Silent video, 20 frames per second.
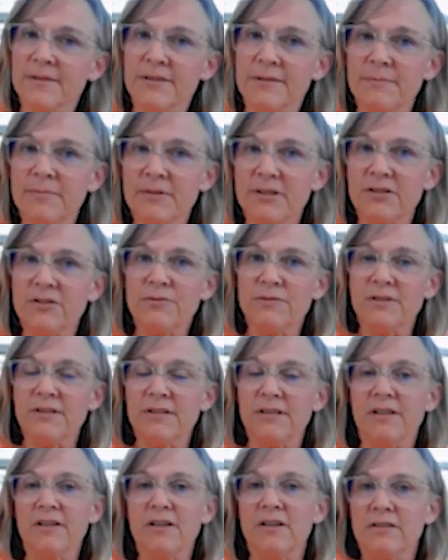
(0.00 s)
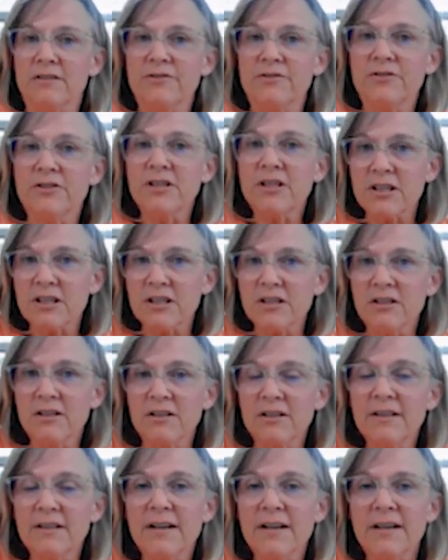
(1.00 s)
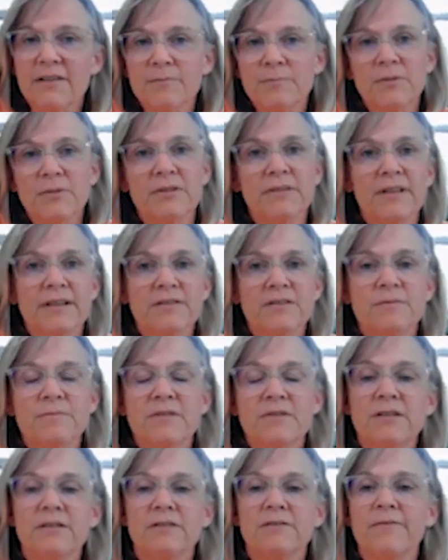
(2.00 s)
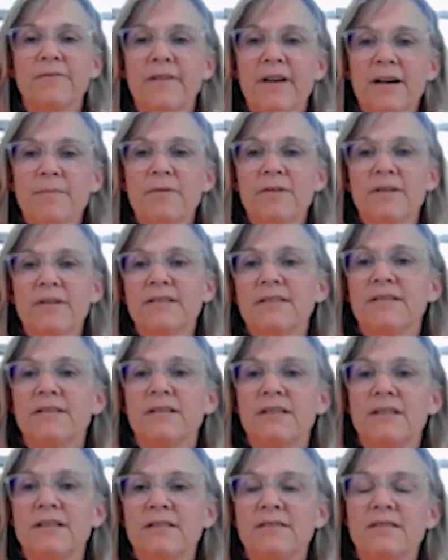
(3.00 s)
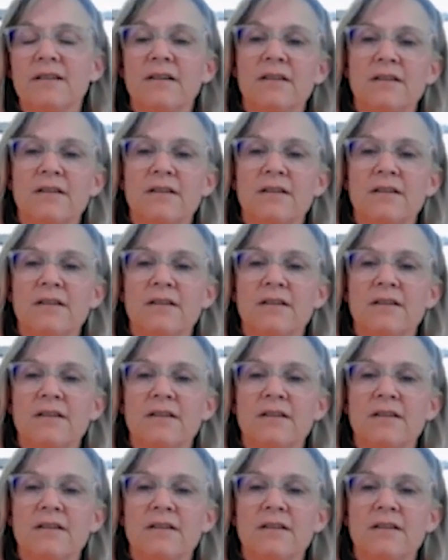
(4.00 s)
I'm going to be using the color teal. I have pulled out some teal fabrics. These